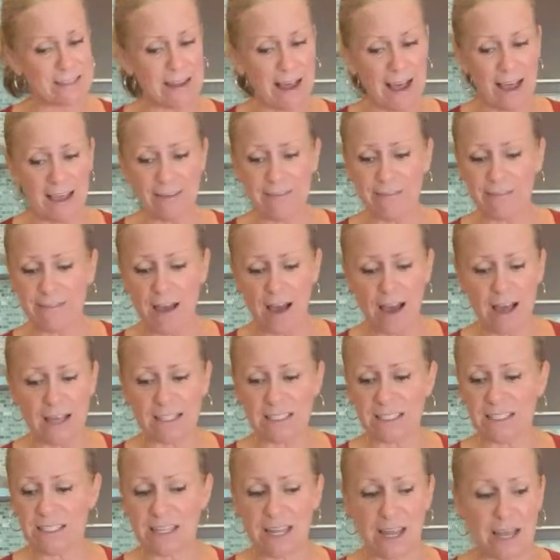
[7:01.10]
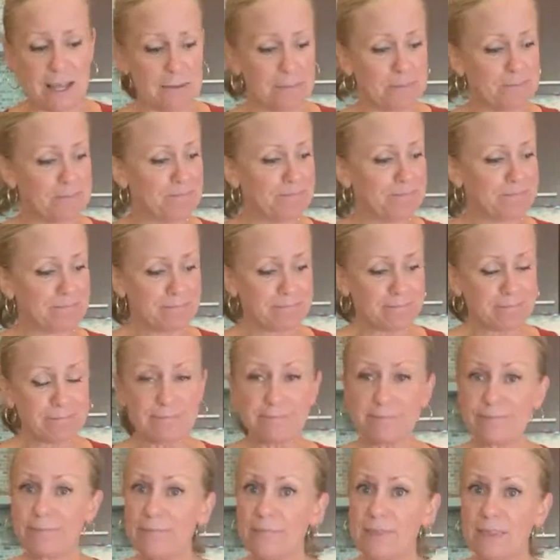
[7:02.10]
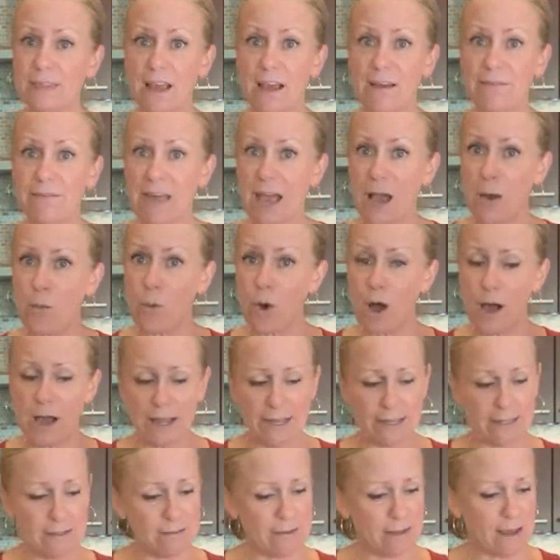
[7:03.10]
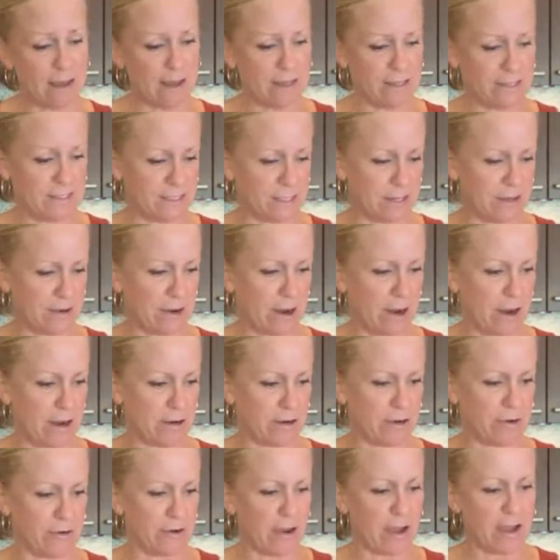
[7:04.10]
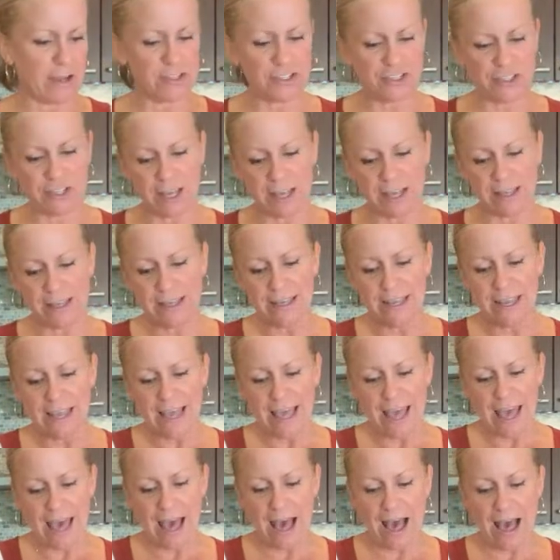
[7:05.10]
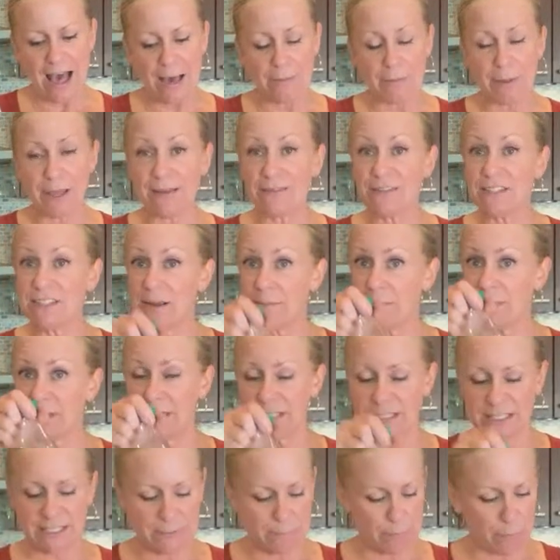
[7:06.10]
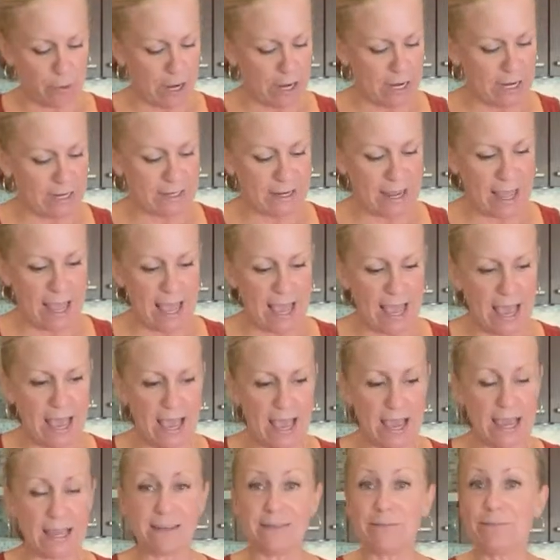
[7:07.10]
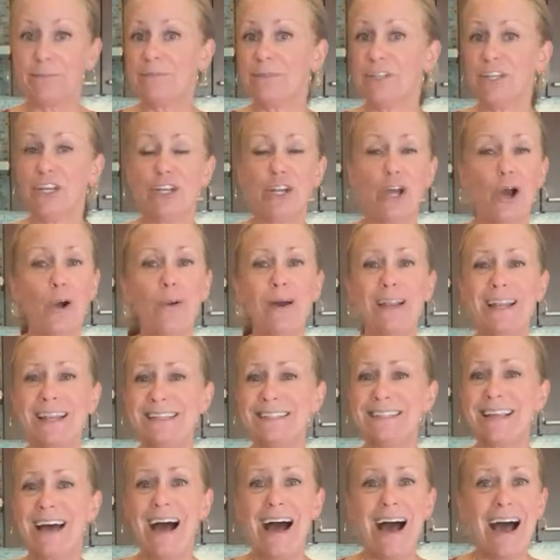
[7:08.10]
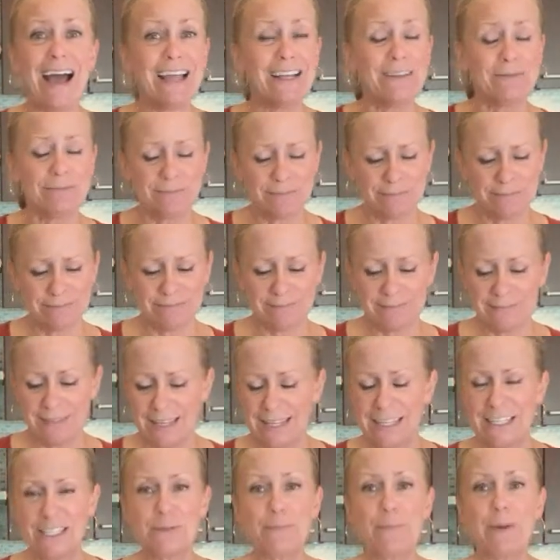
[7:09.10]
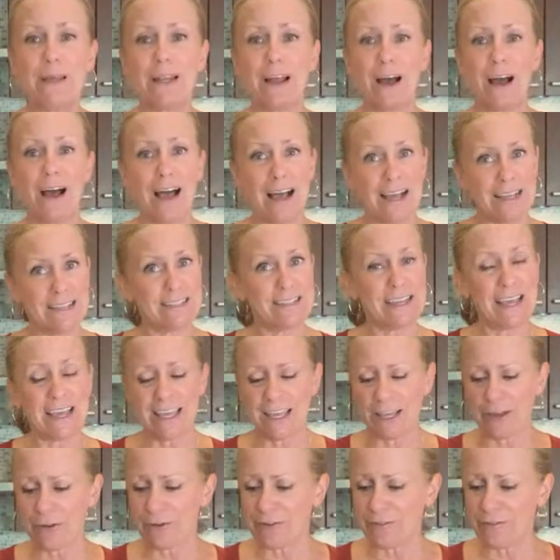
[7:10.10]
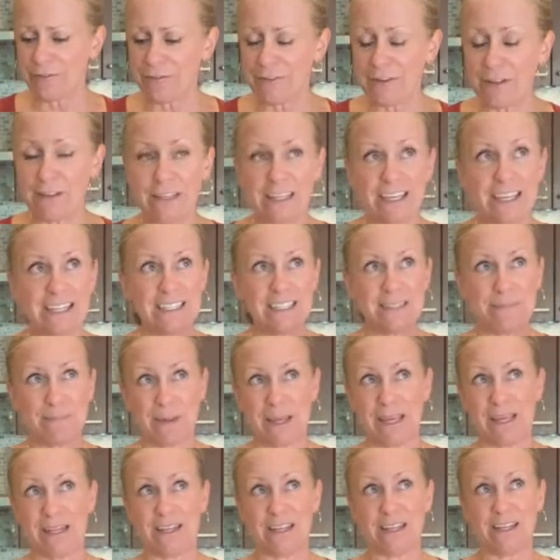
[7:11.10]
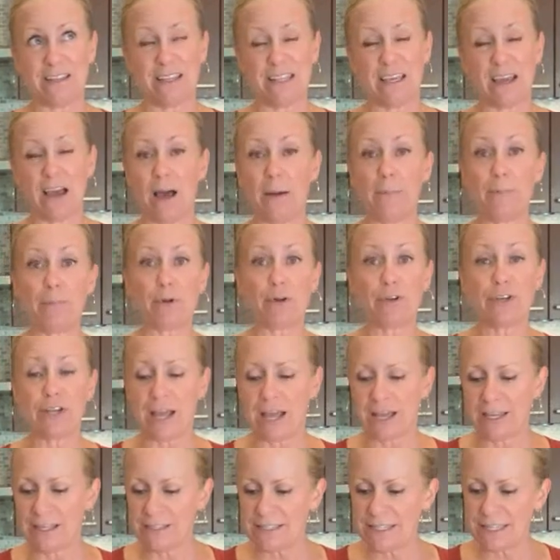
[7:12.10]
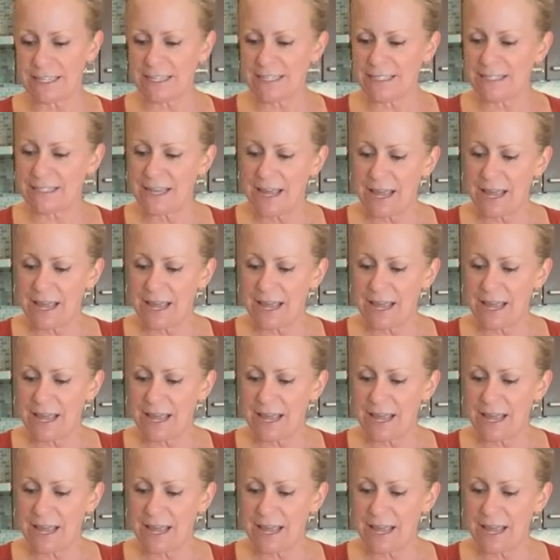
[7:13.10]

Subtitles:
I've got some of that wine. It's a Garnacha. I have some of the Sprite, and you know what? It's hot. It has been a hot day here in Philly. It's been in the upper 90s.